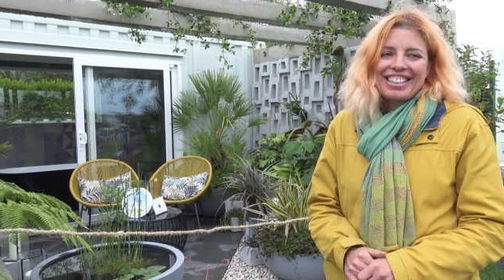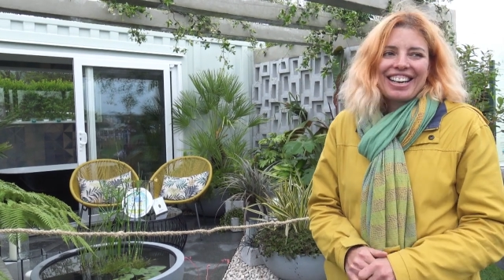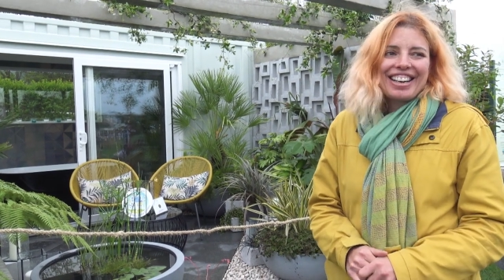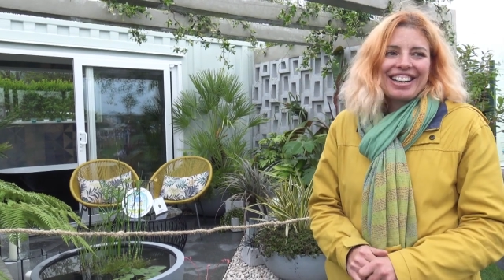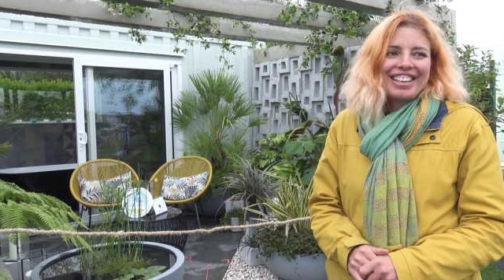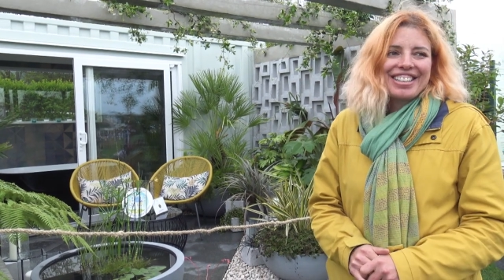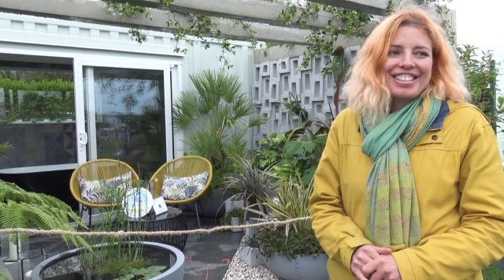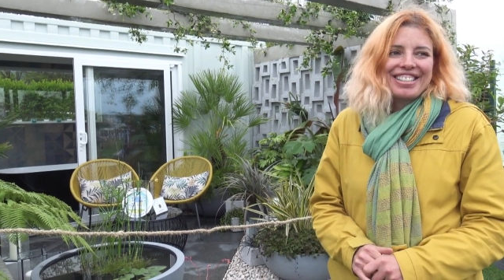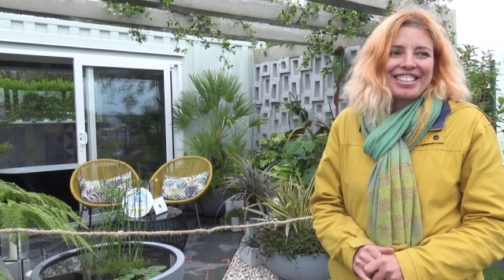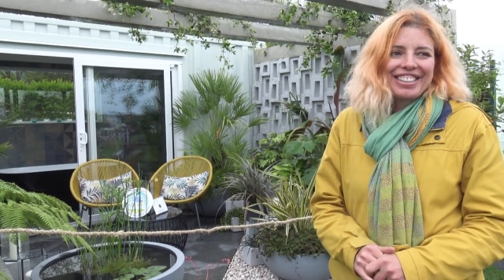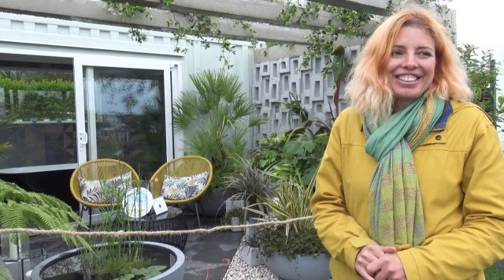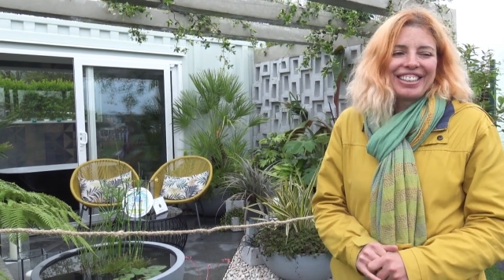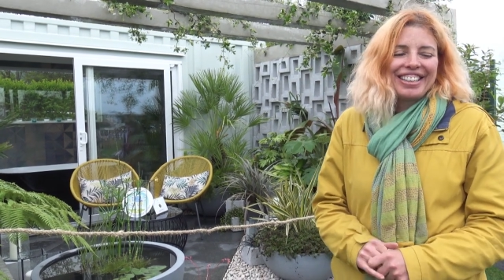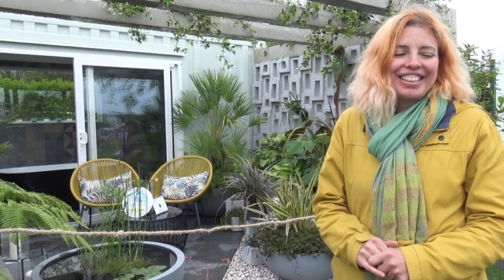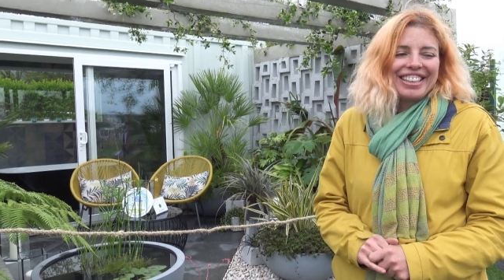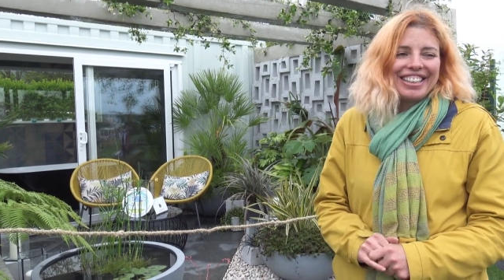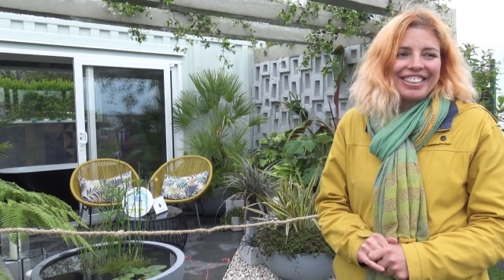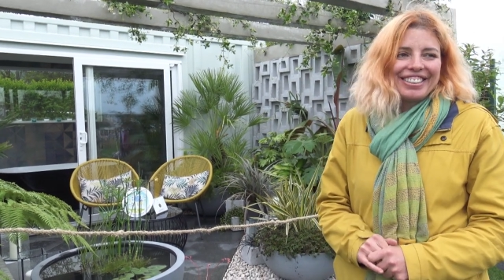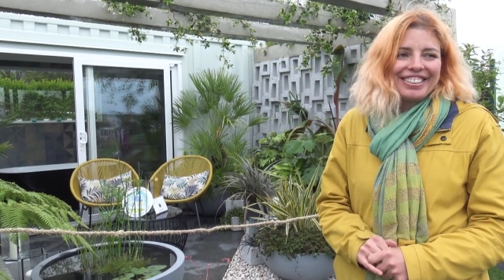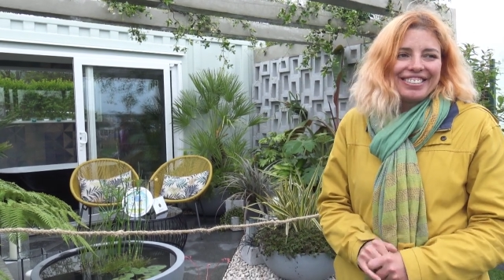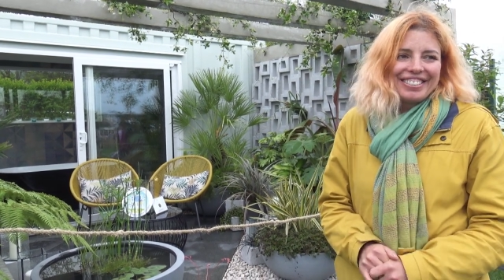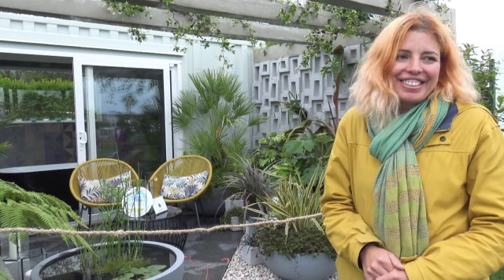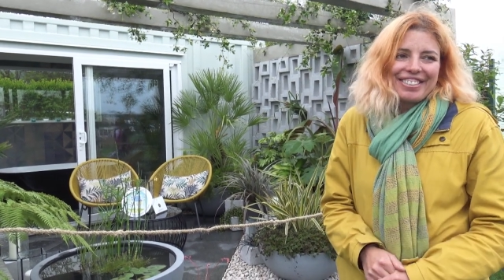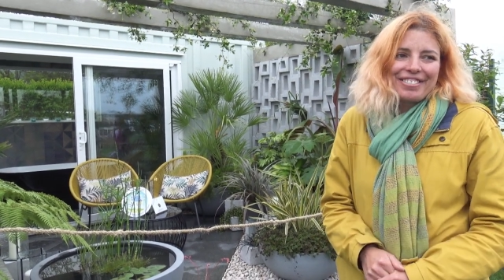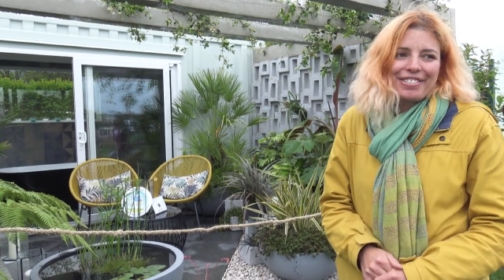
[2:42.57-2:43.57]
highs and
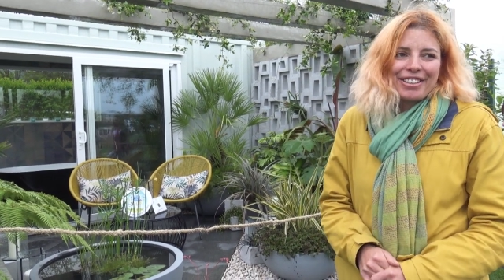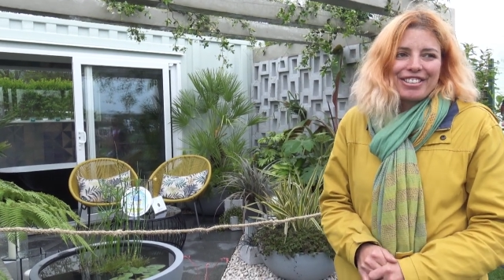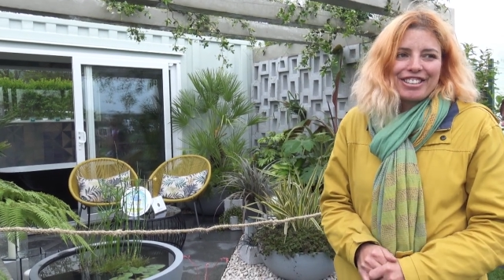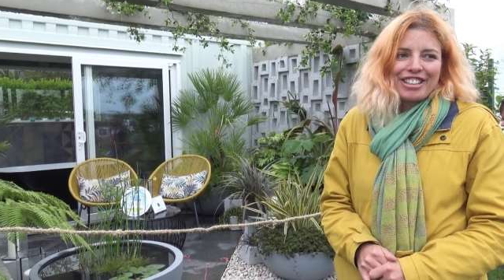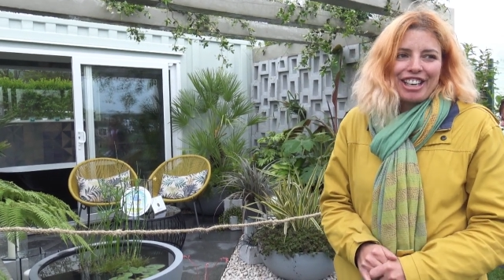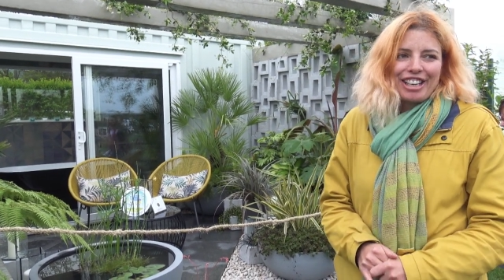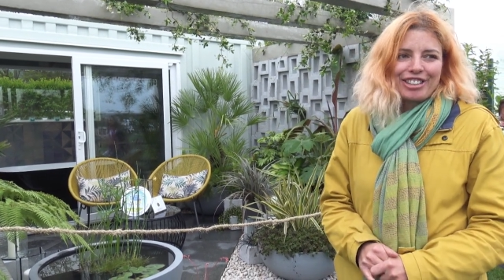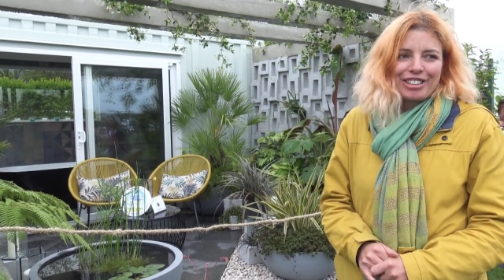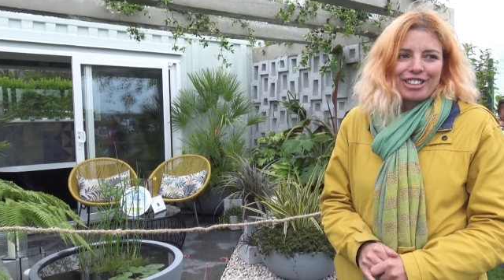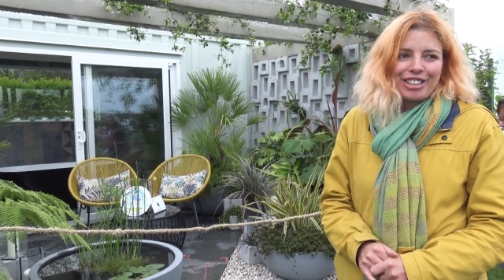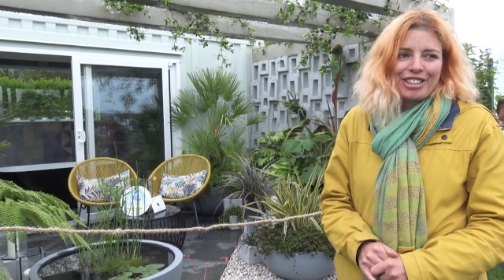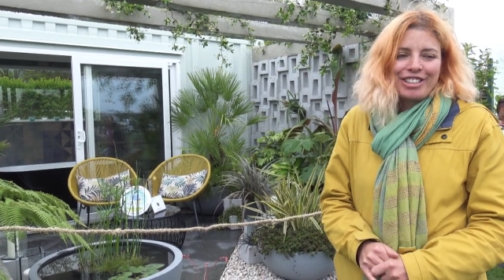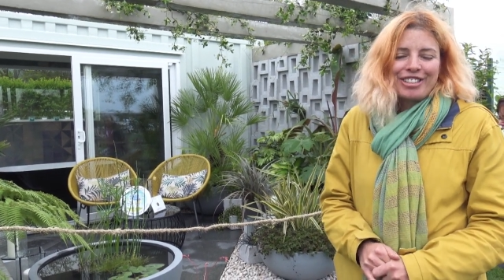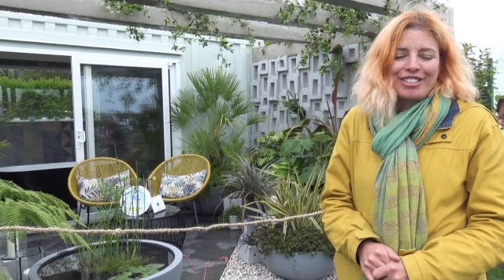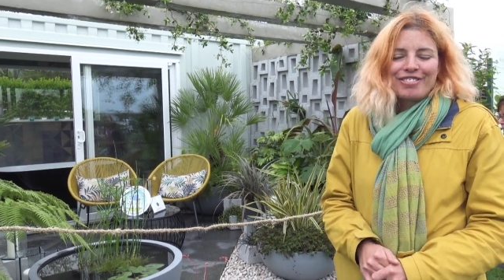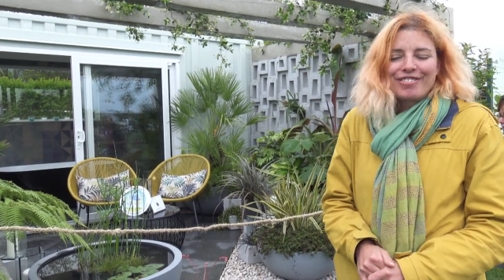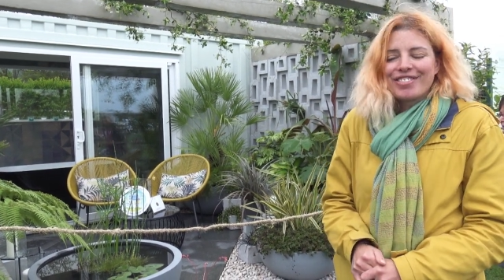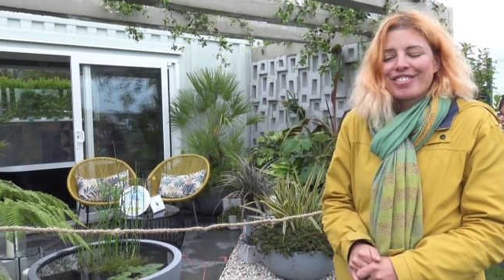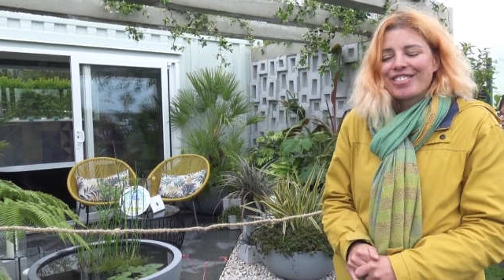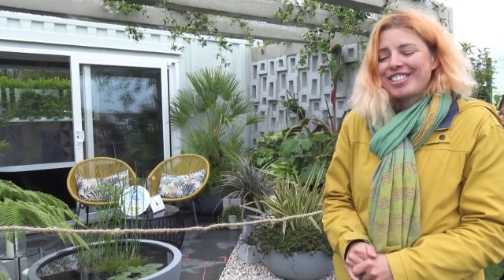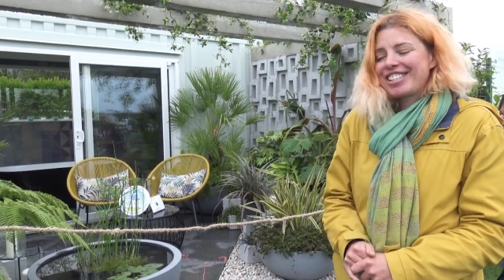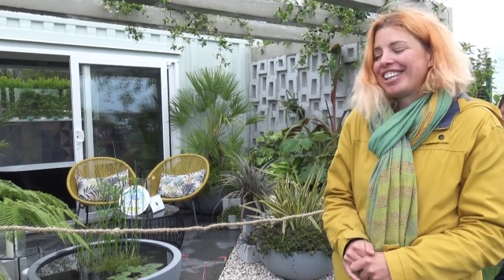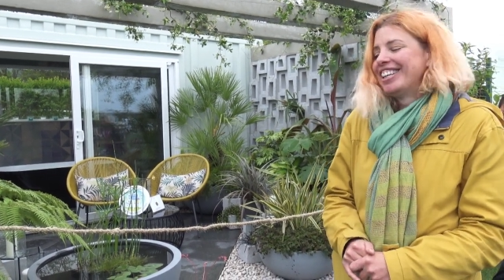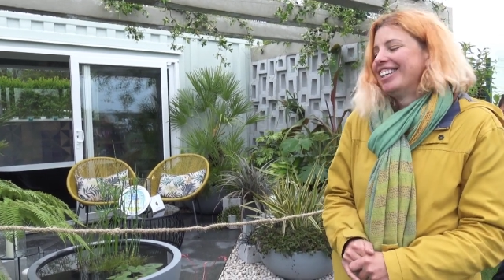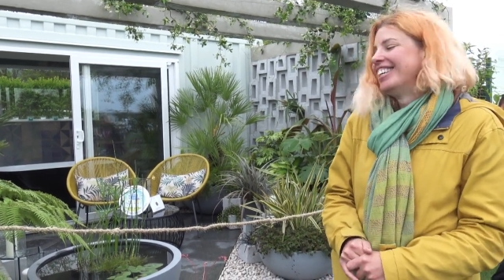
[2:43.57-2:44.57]
lows, a few
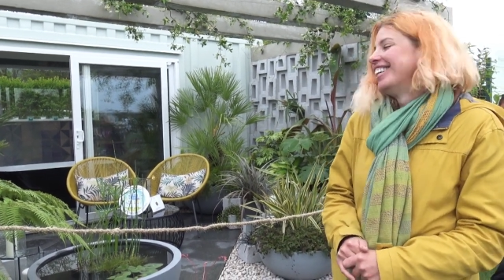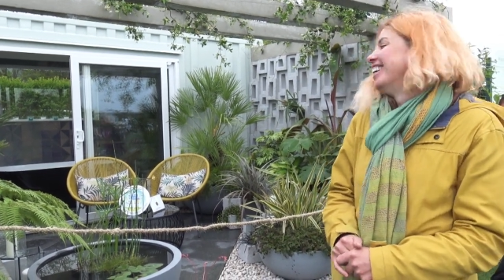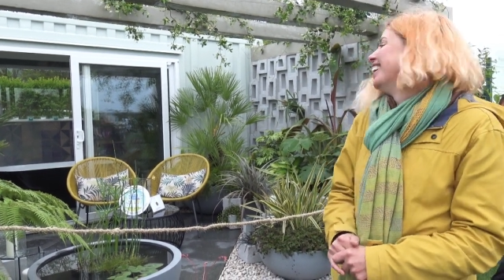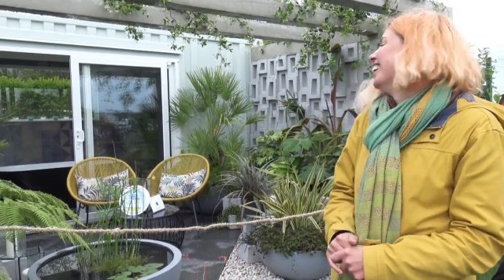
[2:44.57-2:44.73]
tantrums,